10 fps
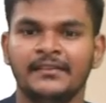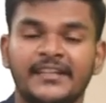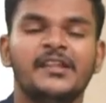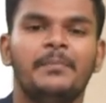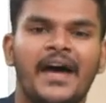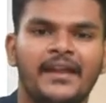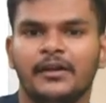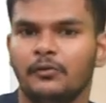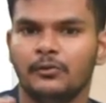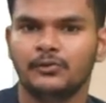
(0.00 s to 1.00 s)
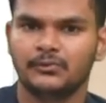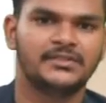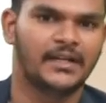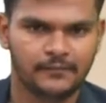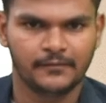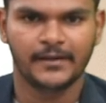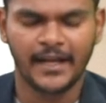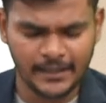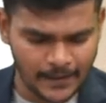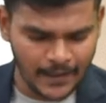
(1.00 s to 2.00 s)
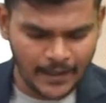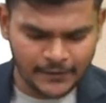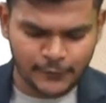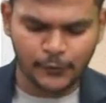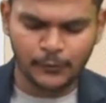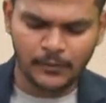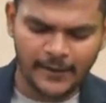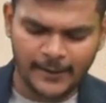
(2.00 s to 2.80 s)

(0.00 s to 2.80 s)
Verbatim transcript: the demand and all those stuff, right? So,